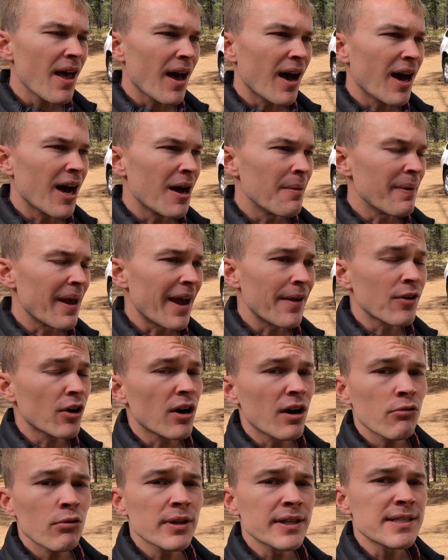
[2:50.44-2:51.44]
And they're
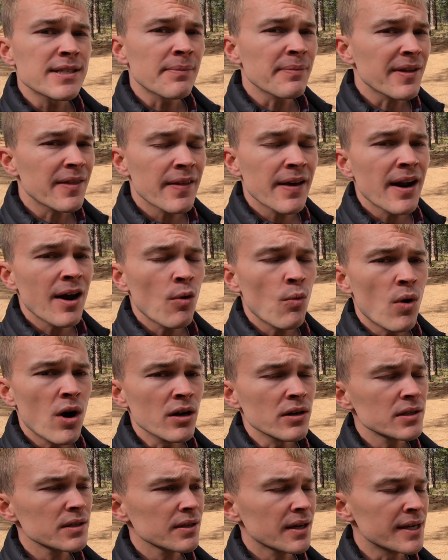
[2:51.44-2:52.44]
not really something that I
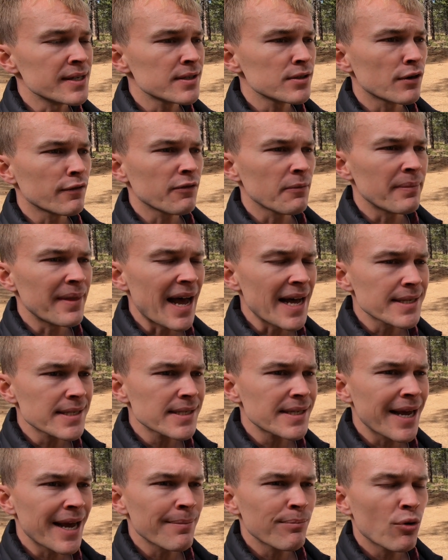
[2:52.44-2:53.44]
want. And so from that
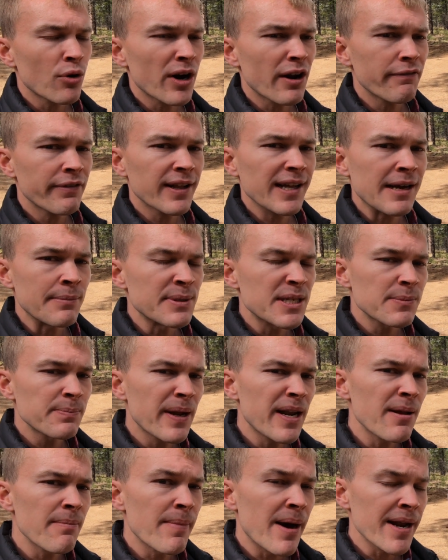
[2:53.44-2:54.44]
standpoint, I feel like I'm
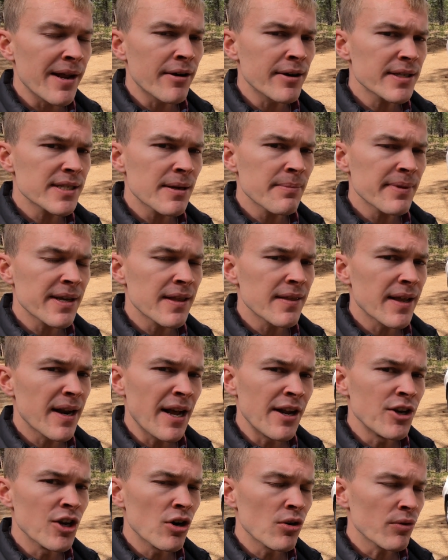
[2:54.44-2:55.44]
spending money on something that
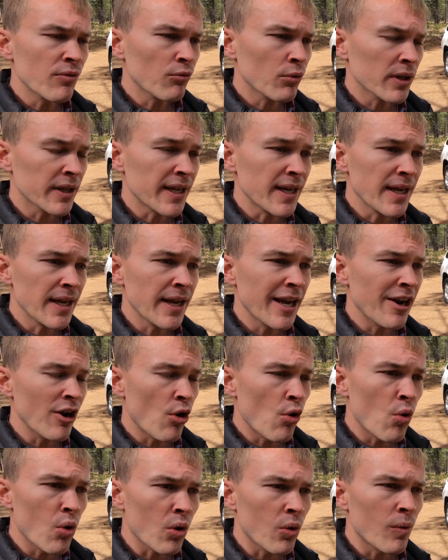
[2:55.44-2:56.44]
I don't really need
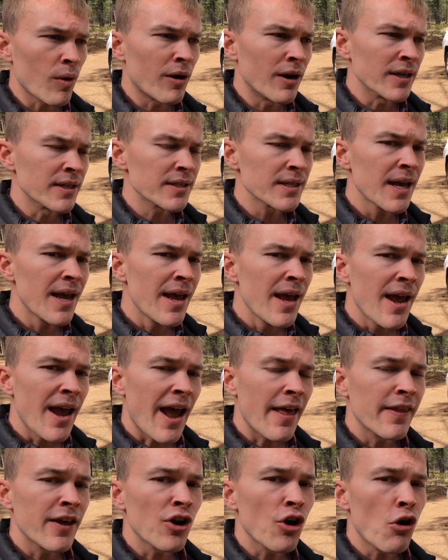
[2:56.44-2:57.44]
or want.
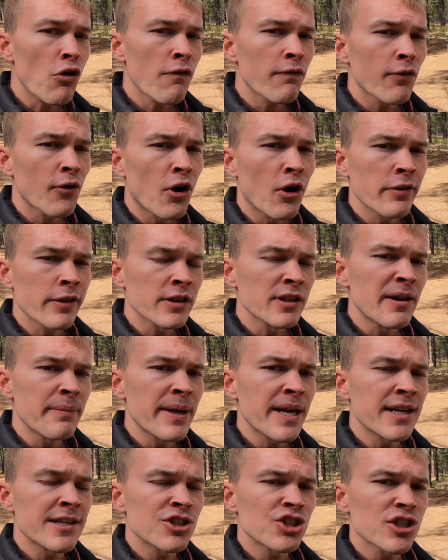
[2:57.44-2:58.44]
And then overall, the
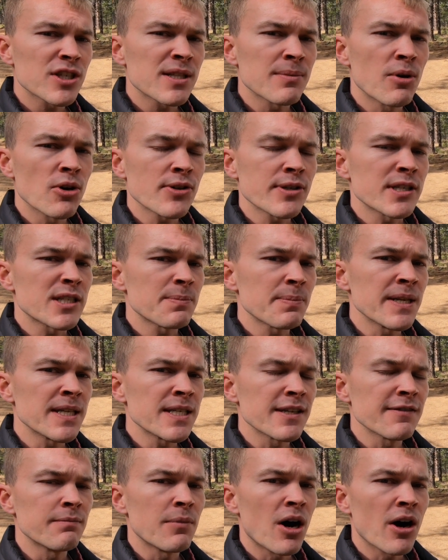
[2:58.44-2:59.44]
Limited is just the most
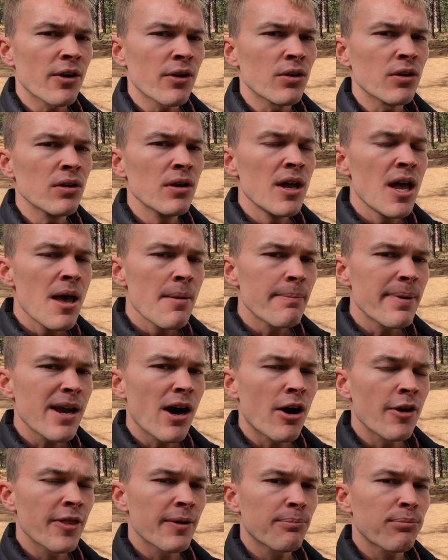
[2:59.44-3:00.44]
expensive model
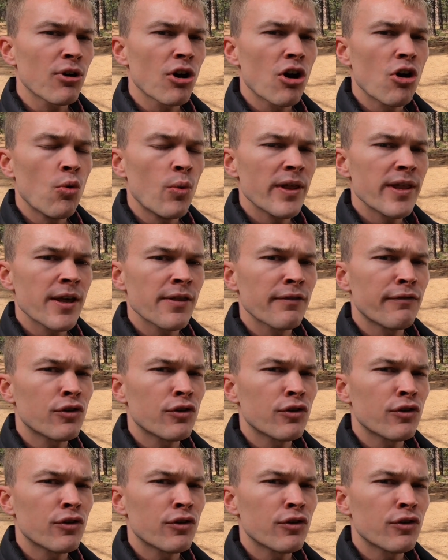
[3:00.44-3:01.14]
beyond the Pro within the